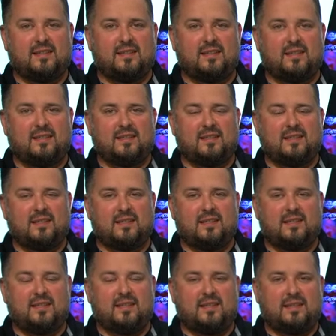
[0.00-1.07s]

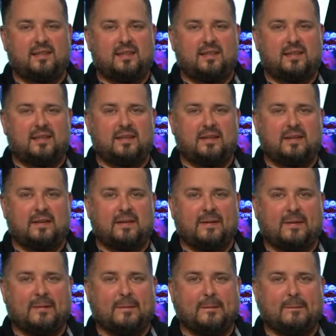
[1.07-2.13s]

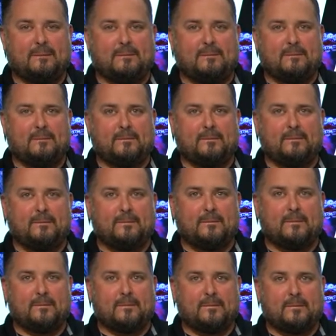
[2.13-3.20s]

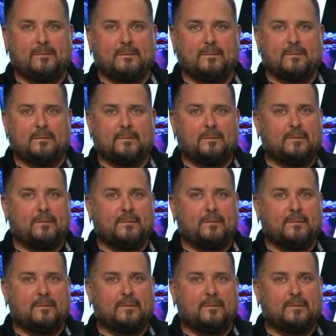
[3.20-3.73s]
No words are spoken by the person on screen.